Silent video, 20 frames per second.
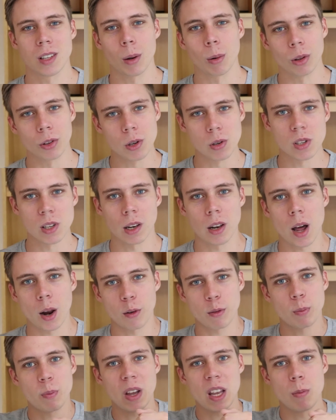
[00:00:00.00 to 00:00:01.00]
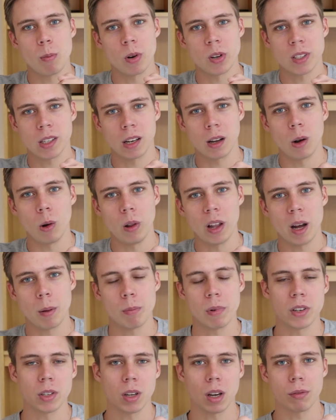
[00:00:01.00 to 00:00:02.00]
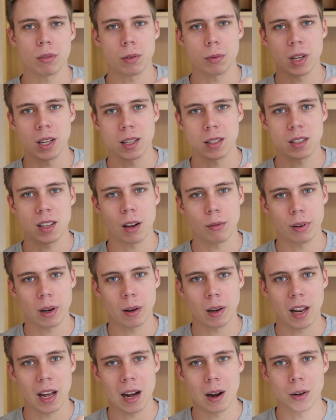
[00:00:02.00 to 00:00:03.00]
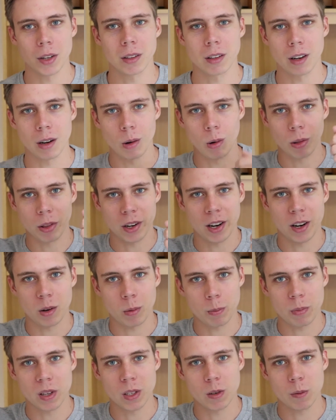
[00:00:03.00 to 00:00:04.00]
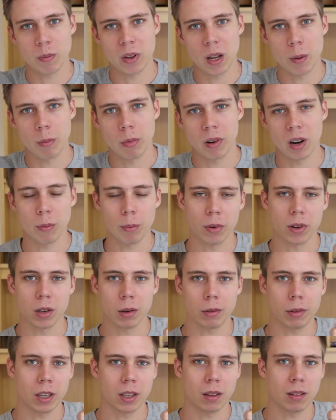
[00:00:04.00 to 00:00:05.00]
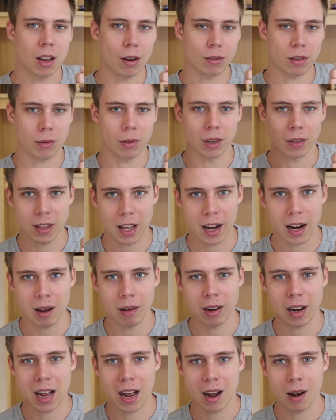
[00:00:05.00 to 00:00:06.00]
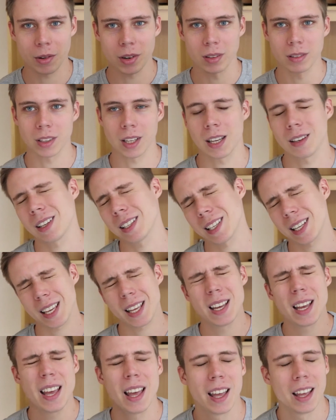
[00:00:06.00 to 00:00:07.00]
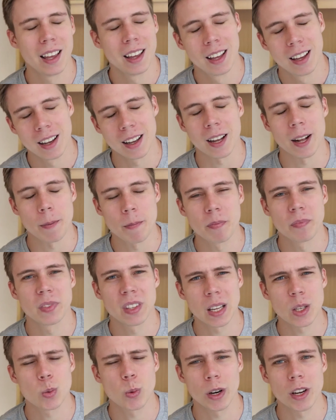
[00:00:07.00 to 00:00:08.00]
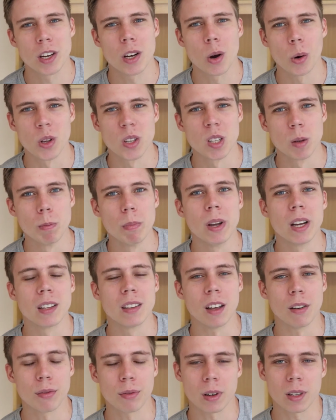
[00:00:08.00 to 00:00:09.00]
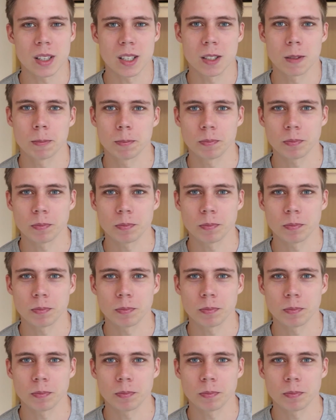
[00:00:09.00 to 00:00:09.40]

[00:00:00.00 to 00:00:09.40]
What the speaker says: they will use a lot of papers that they hold up, and you have to read stuff out loud, and then hold another piece of paper up, and you have to read that out loud, and then it's like, that's where you notice the big difference.